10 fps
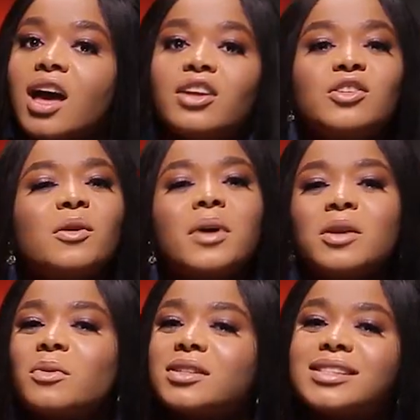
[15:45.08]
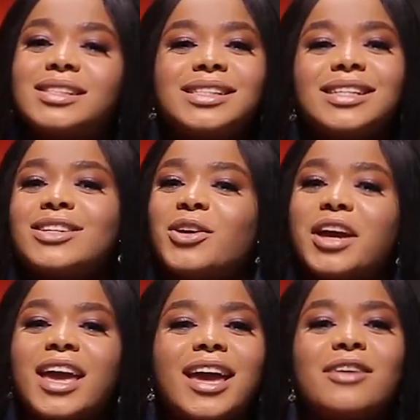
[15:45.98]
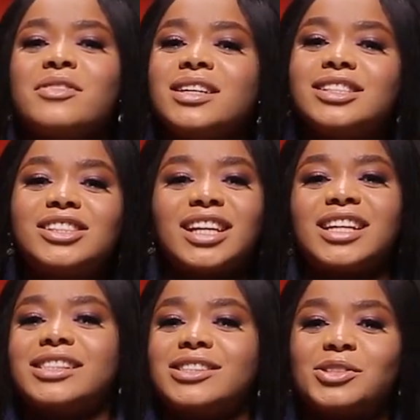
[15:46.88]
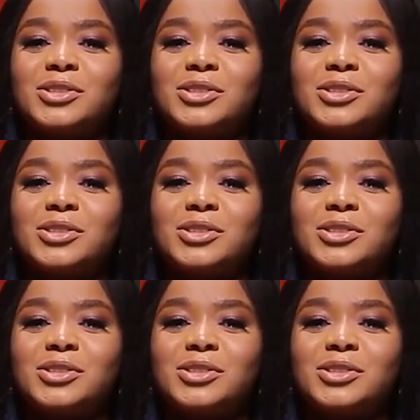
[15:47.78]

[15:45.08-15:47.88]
nobody wants to see your hairy chest, you